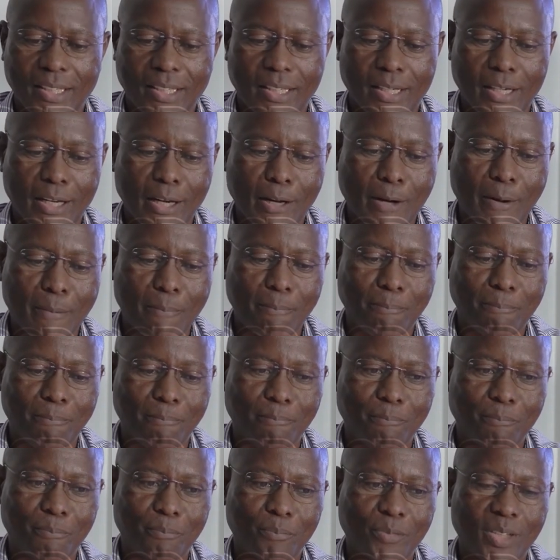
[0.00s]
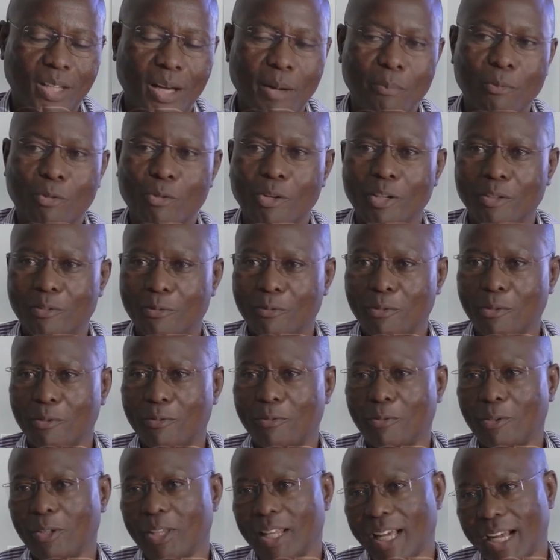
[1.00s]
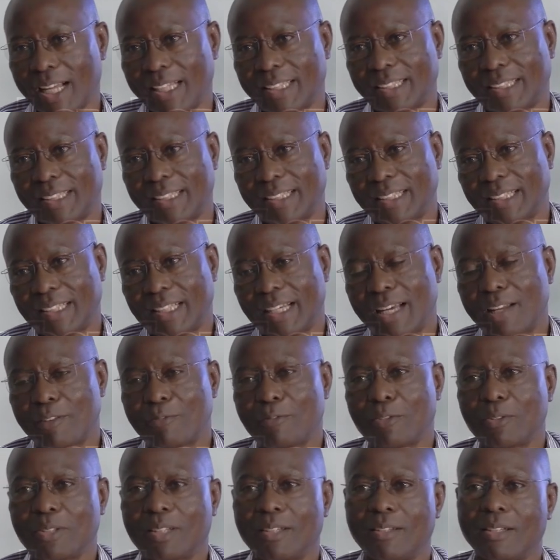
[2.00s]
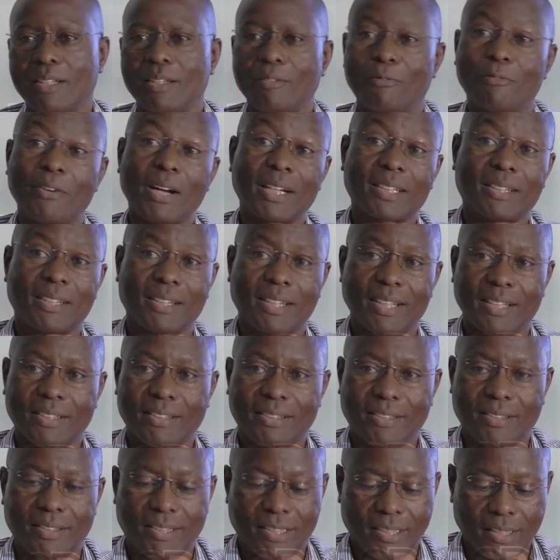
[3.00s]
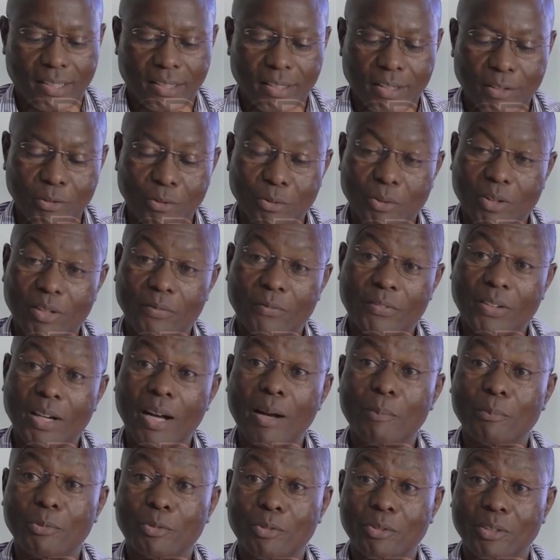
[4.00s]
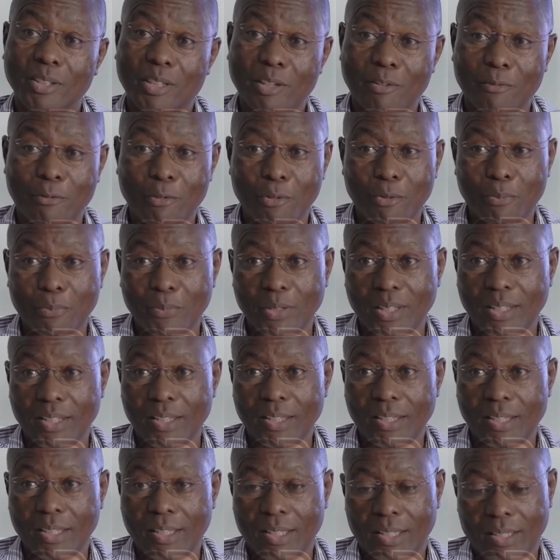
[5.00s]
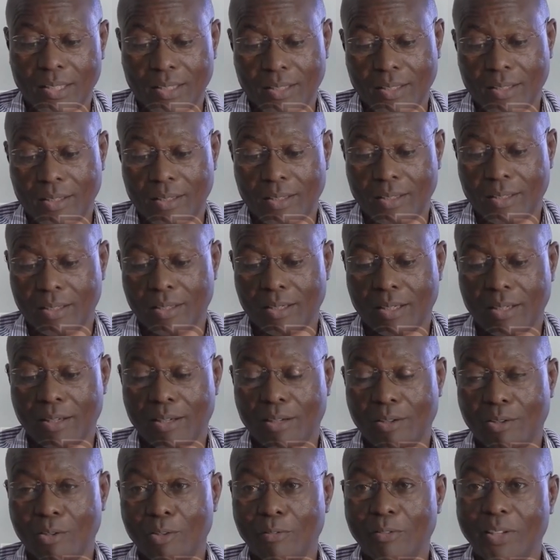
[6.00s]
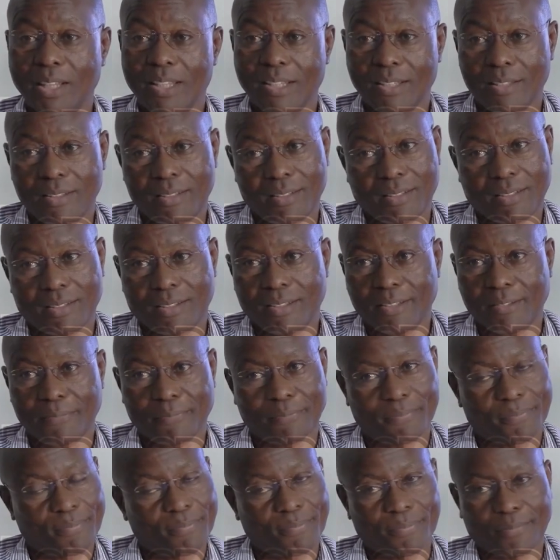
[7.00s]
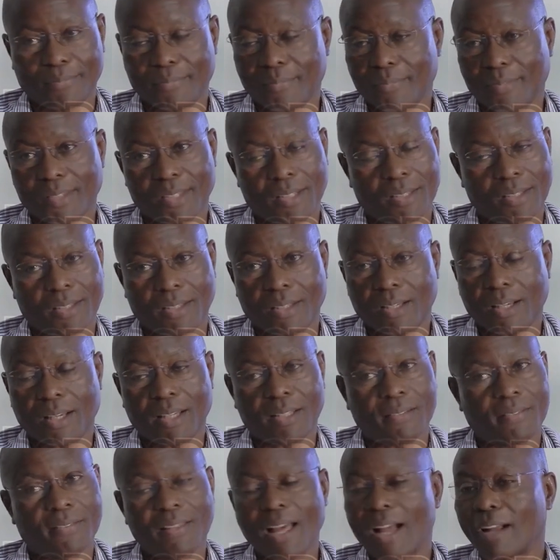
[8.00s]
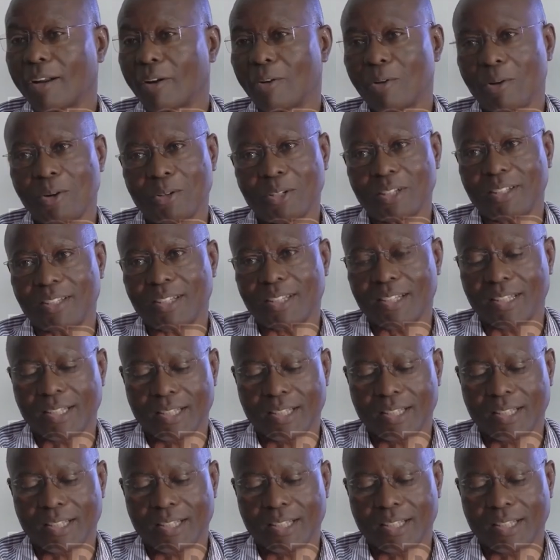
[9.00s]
Um, I'm grateful for that and for the fact that uh, you've come to interview me uh, over this. Yes. I thank God.